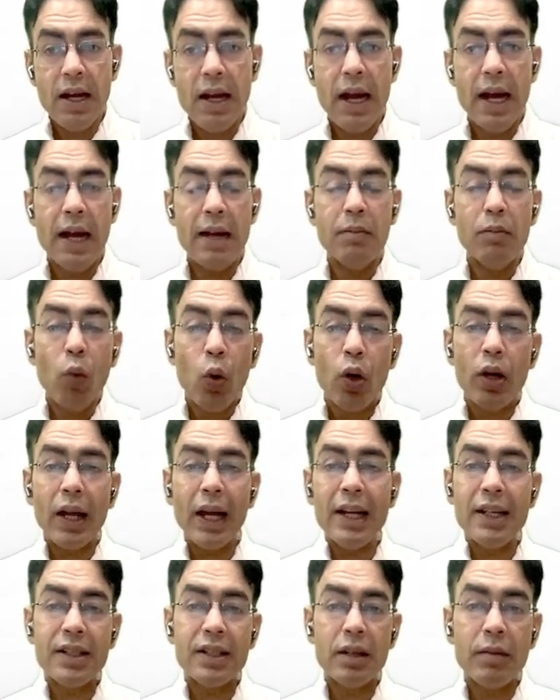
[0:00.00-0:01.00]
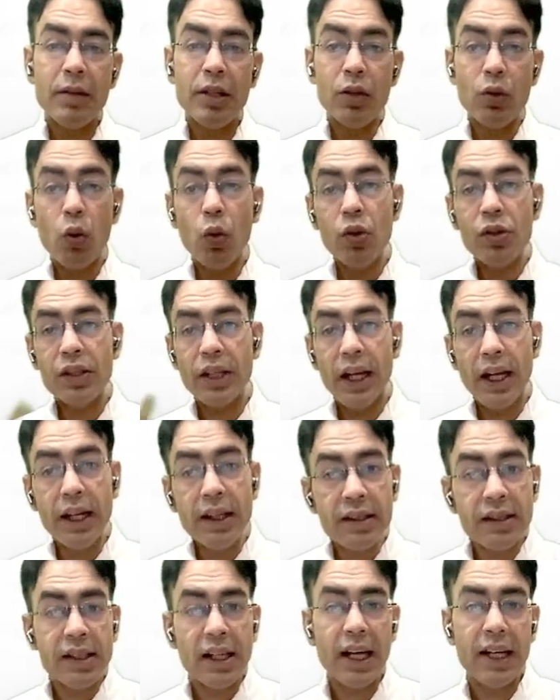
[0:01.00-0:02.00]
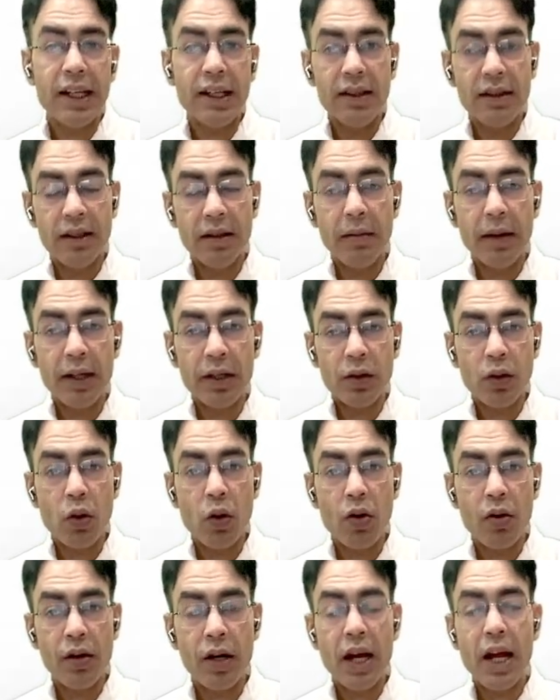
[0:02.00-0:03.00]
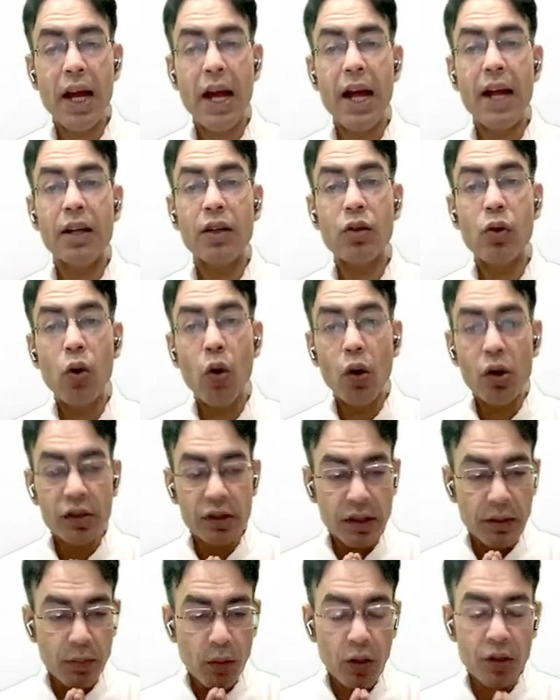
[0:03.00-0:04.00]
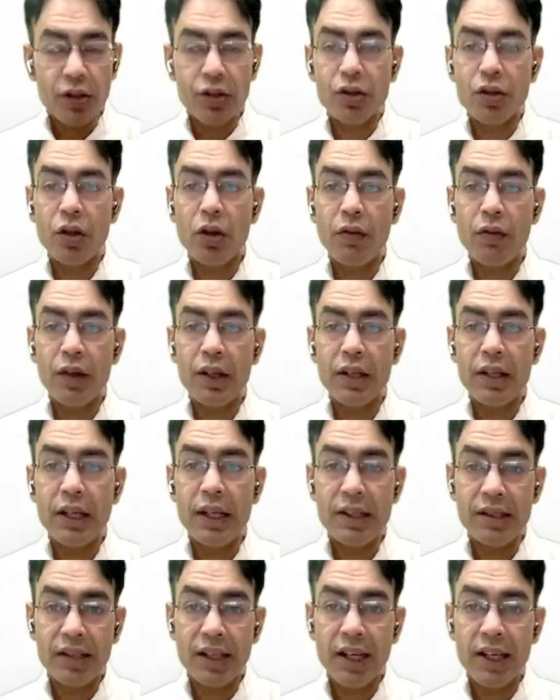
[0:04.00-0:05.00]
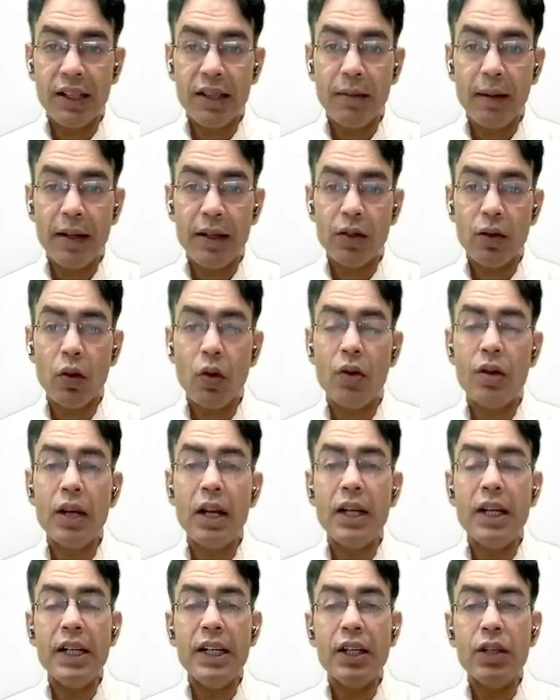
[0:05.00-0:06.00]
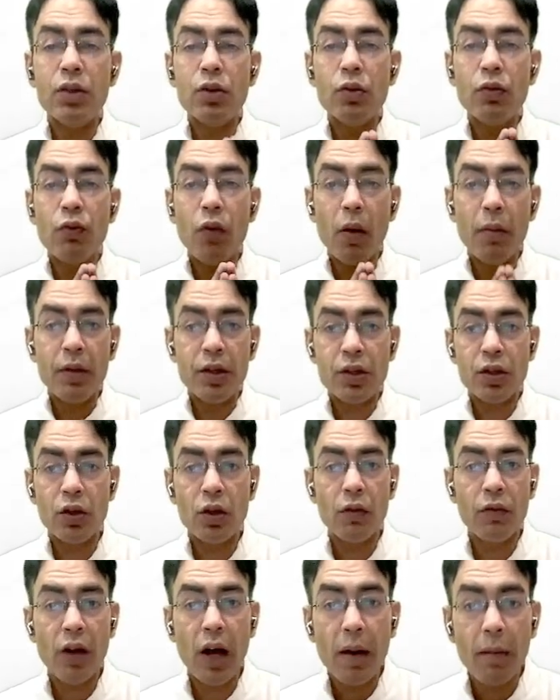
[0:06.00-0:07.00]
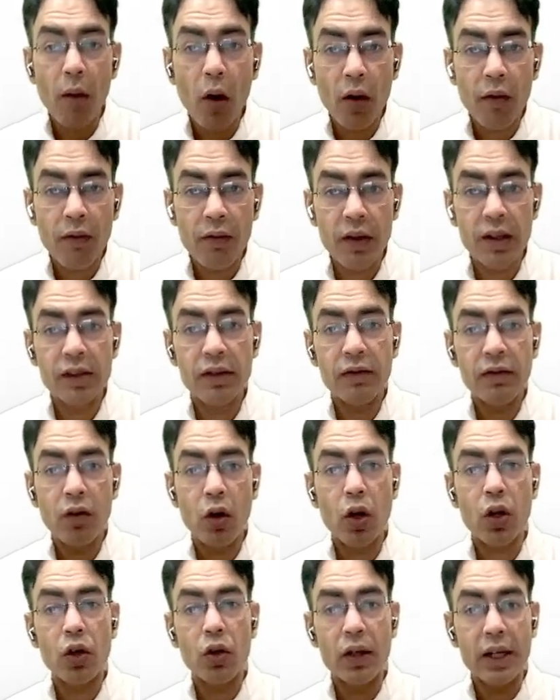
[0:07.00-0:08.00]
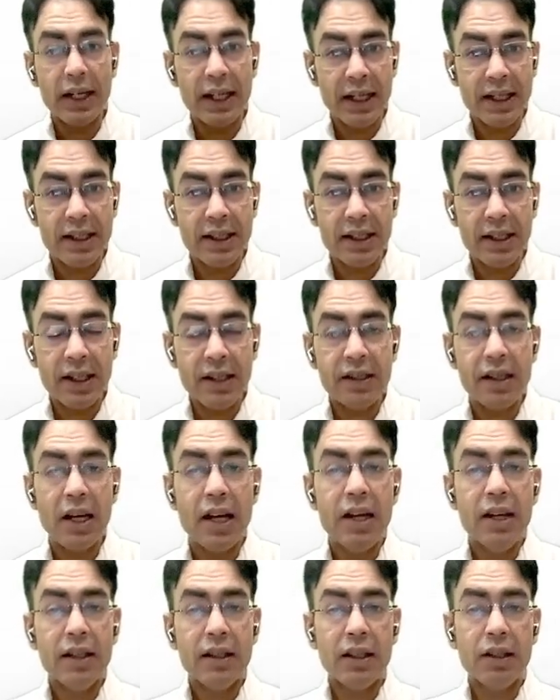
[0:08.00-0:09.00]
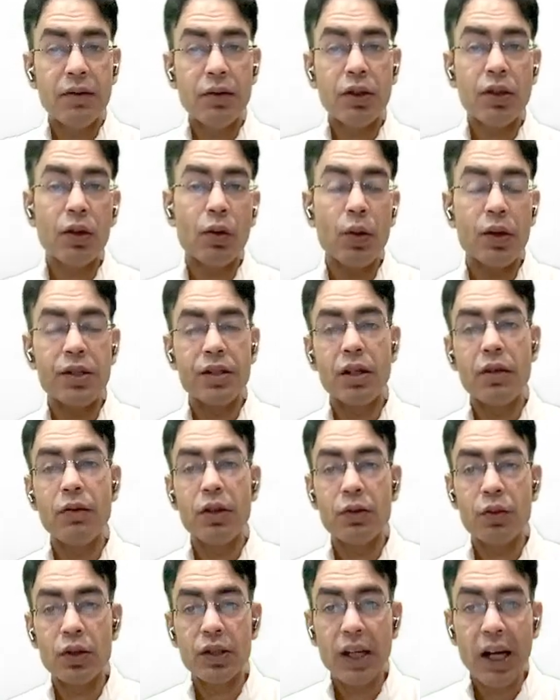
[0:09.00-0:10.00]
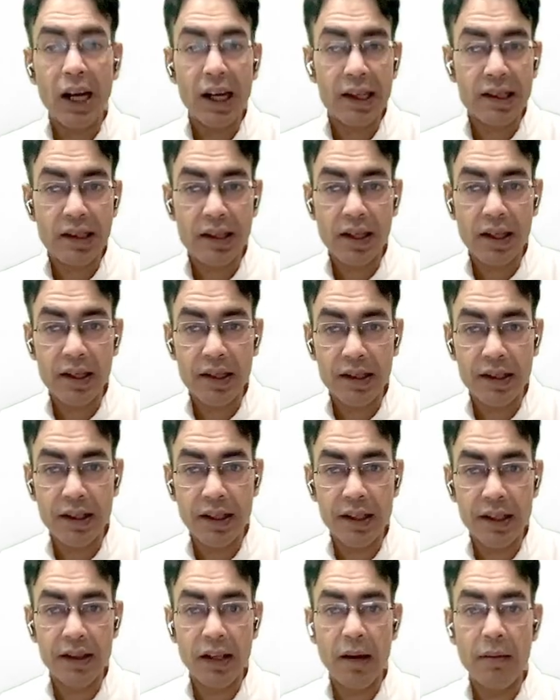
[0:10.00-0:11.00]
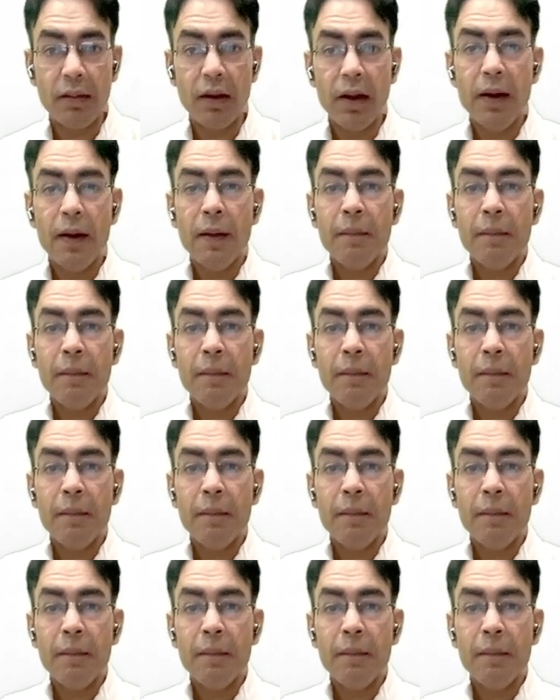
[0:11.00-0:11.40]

And more calcium, it goes inside the mitochondria and cause deposition of it inside the mitochondria, leading to formation of amorphous flocculent densities. This was the question which was asked in a recent exam.